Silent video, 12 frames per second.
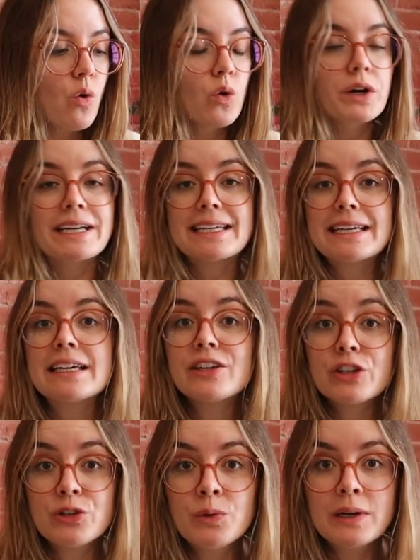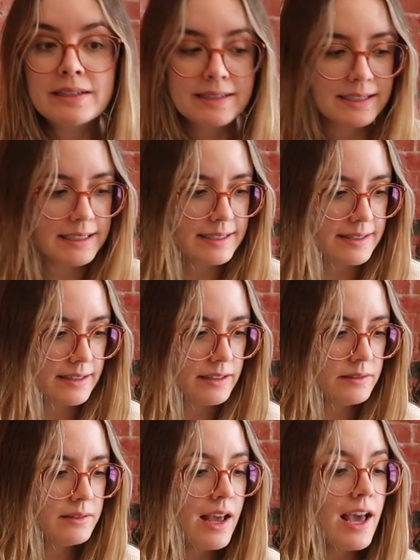or EU
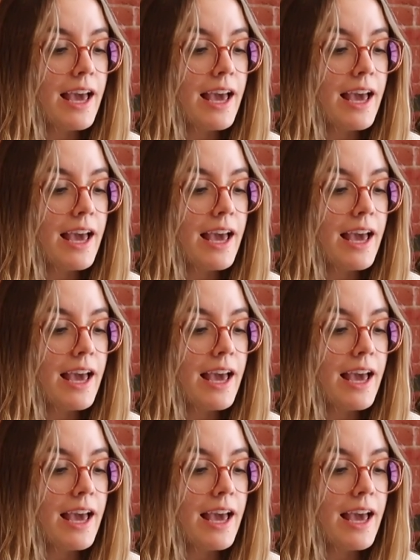citizen,